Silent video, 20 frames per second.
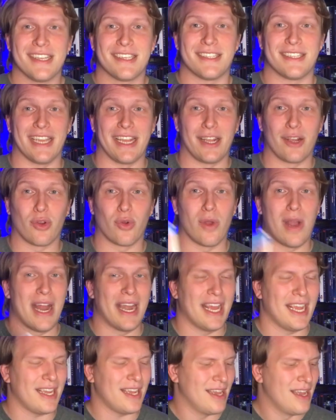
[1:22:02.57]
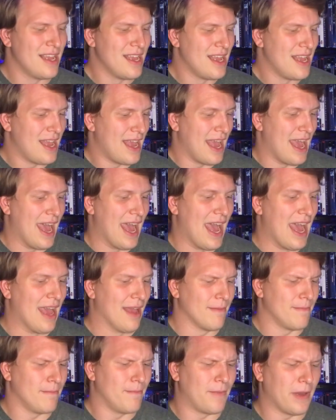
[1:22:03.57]
Synchronic.
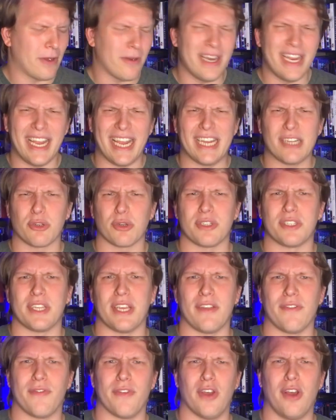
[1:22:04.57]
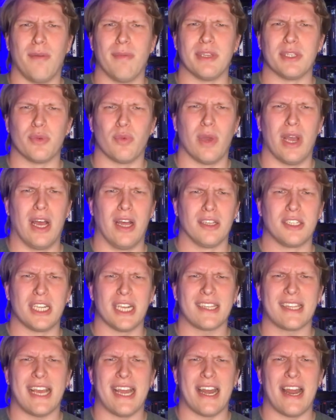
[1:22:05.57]
Very interesting film as well.
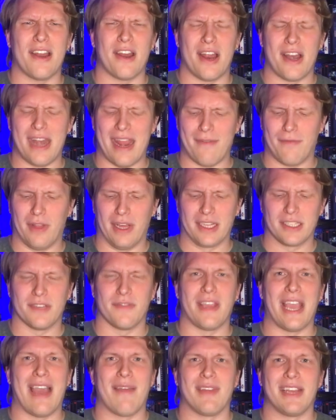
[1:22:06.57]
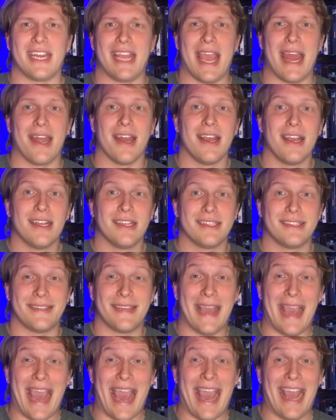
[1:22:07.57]
Check that out on Netflix if you haven't yet.
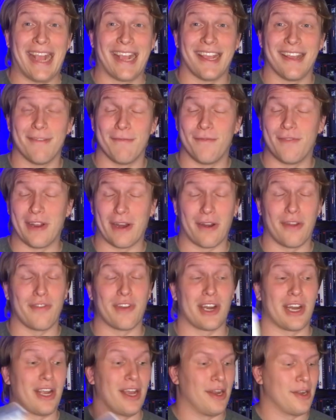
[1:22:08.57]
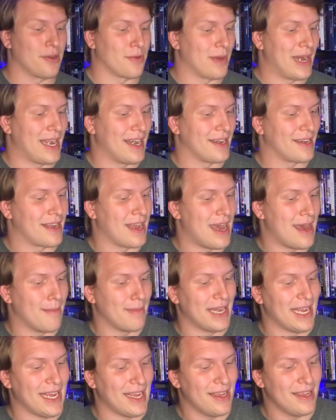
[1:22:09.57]
Tag, very, very underrated
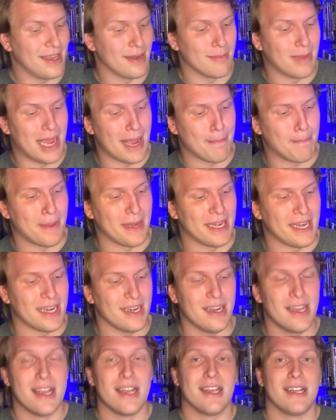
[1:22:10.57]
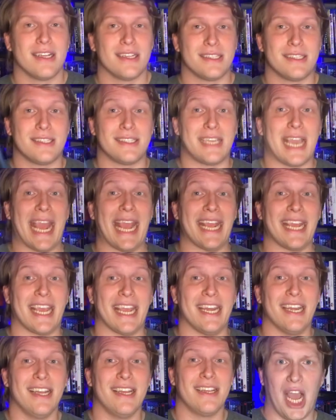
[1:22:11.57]
comedy, in my opinion.
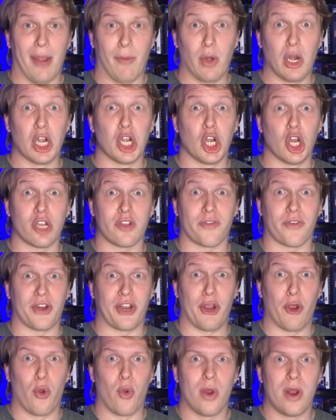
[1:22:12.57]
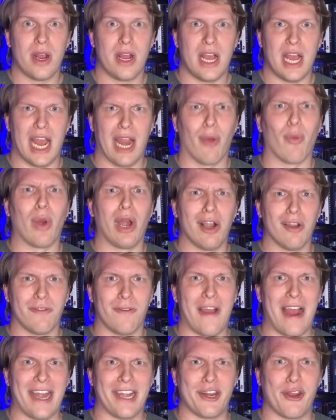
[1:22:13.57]
Taken. I will look for you. I will
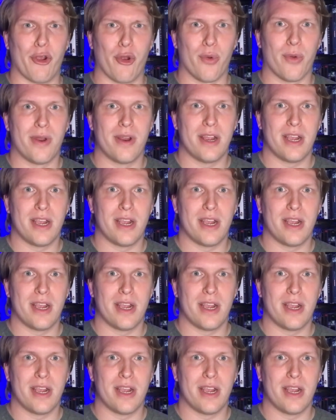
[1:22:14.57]
find you.